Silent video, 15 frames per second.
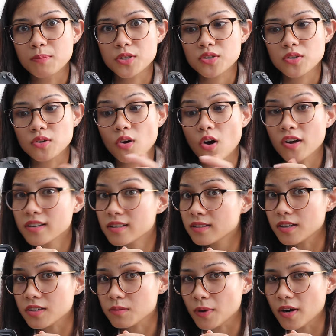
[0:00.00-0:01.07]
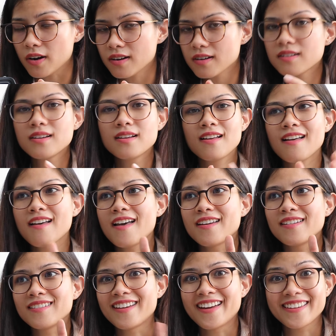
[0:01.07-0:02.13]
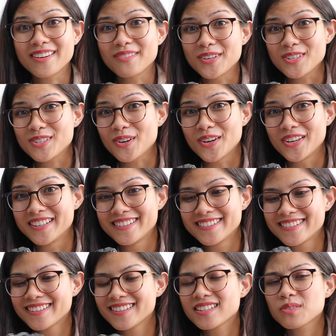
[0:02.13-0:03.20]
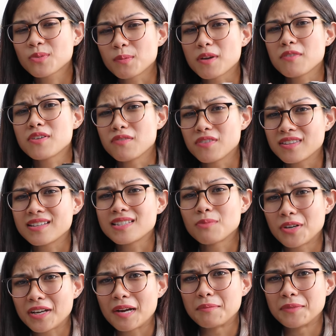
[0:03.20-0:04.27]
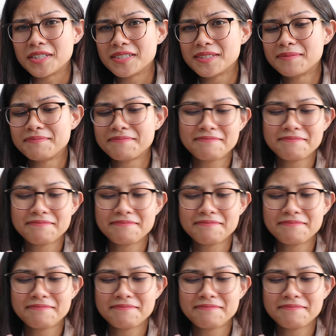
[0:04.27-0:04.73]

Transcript: aperture on the touch bar, and I get my shot. It's one of my favorite things about the camera.